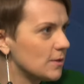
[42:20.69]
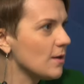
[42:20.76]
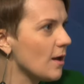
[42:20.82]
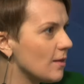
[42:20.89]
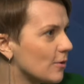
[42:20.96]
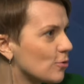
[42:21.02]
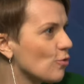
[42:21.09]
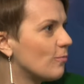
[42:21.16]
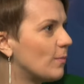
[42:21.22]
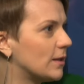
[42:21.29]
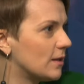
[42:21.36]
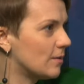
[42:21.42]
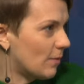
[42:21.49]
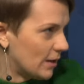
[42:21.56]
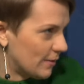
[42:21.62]
Yeah, it's
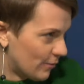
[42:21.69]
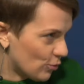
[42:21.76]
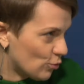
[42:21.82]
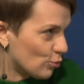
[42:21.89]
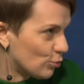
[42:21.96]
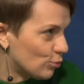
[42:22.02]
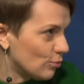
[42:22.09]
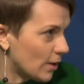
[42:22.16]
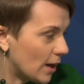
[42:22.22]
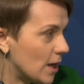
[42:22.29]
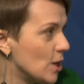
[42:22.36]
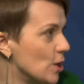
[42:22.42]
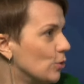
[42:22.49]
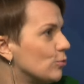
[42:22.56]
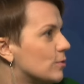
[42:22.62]
great. Start
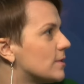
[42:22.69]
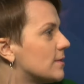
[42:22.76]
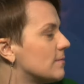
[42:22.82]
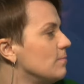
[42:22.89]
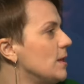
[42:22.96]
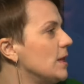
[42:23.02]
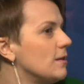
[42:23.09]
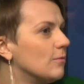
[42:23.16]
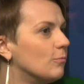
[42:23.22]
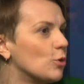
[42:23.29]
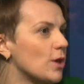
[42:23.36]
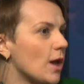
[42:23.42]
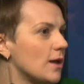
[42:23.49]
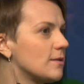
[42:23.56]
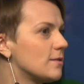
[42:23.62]
with yourself,
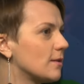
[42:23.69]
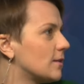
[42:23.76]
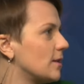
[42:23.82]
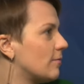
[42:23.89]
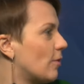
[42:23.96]
sort